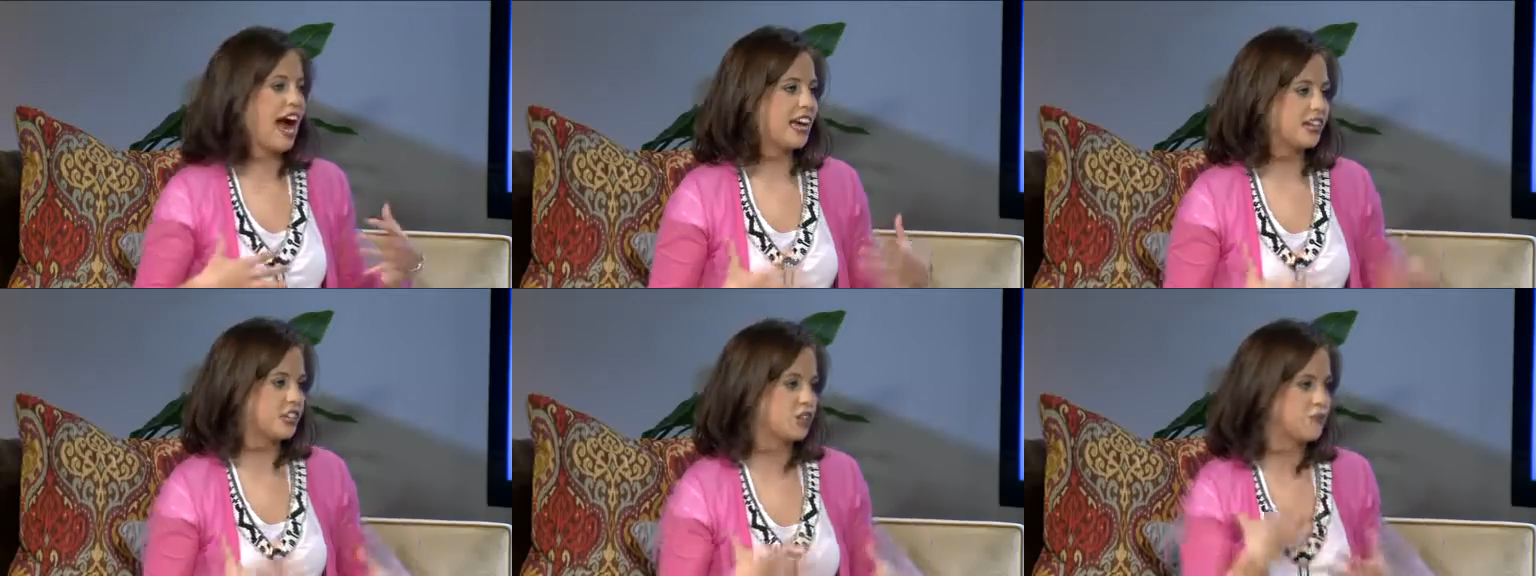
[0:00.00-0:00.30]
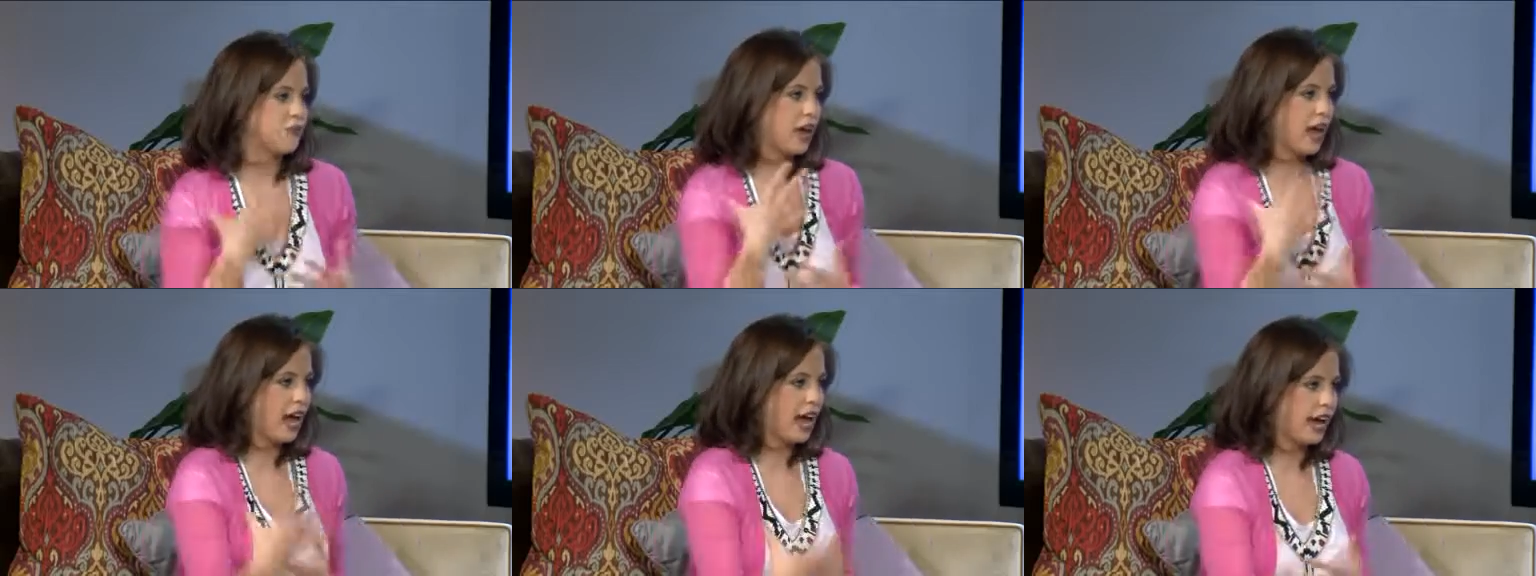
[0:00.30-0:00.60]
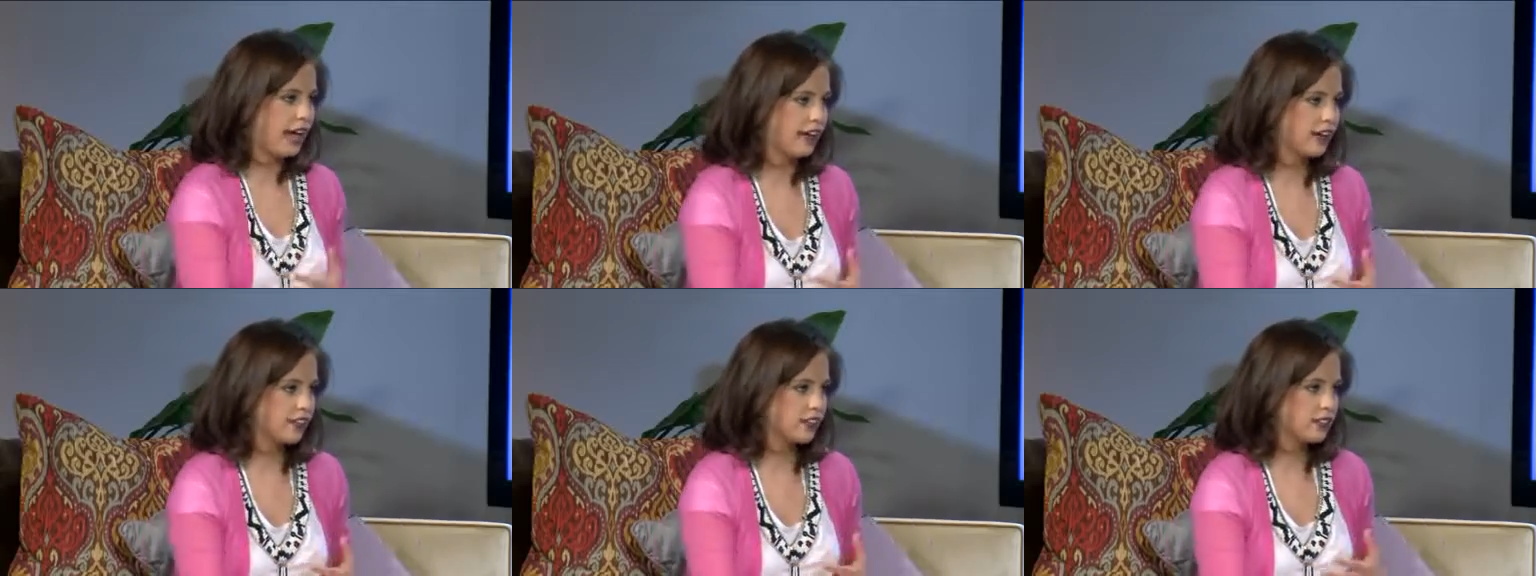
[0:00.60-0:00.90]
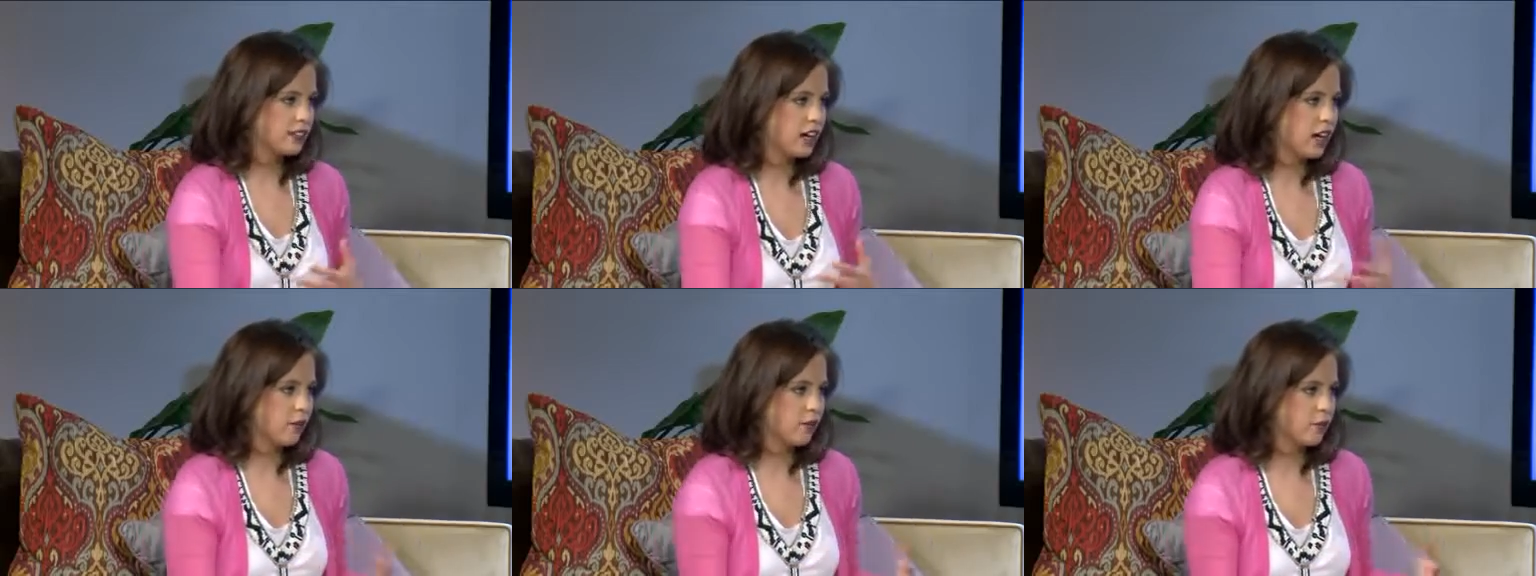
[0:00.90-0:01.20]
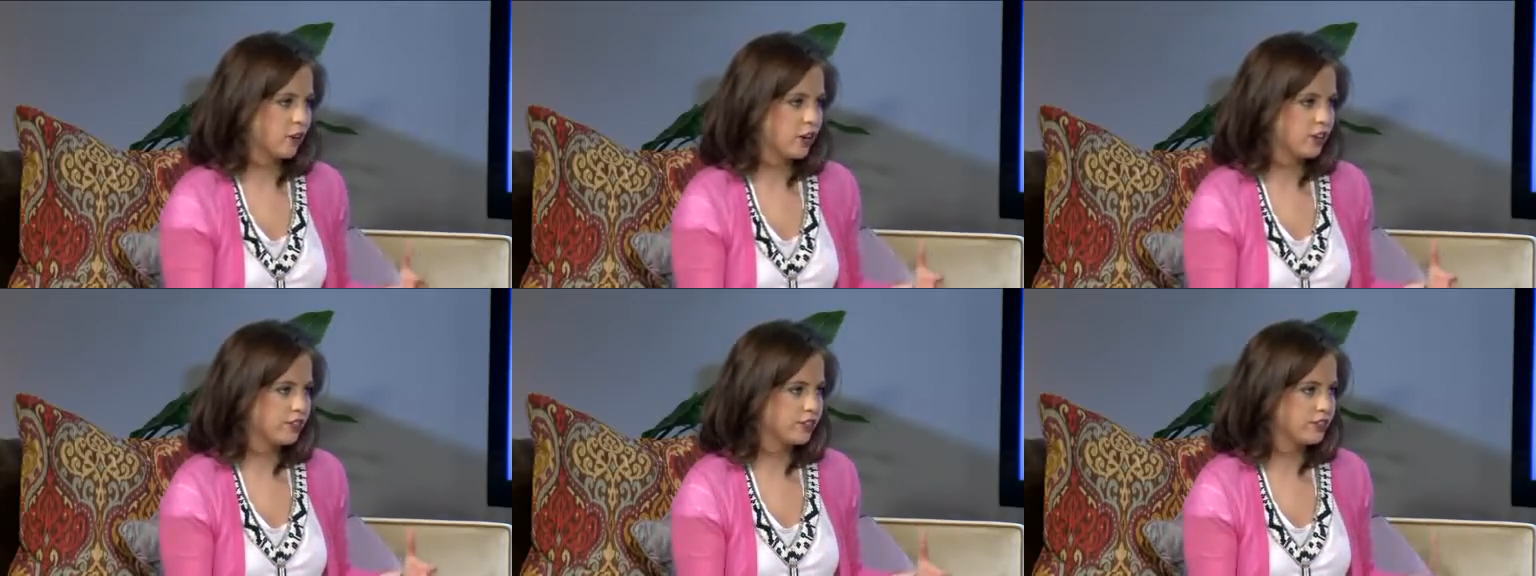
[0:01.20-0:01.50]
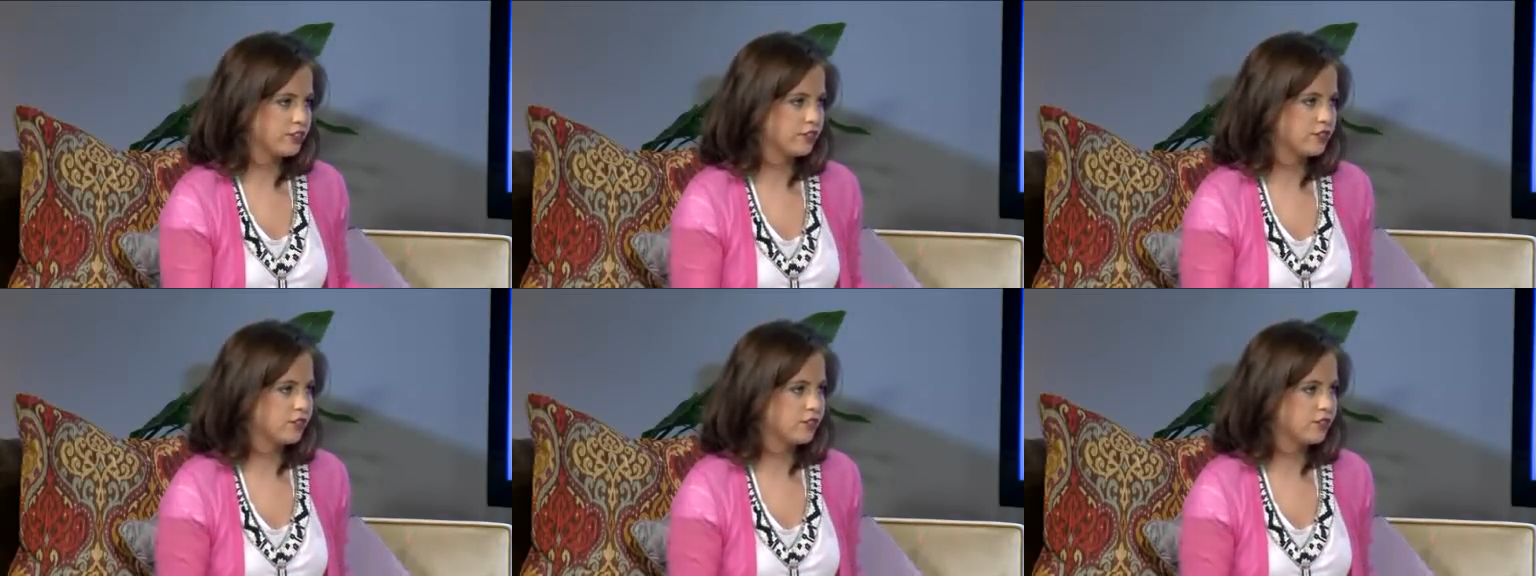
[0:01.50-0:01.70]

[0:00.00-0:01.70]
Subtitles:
I should pay up front?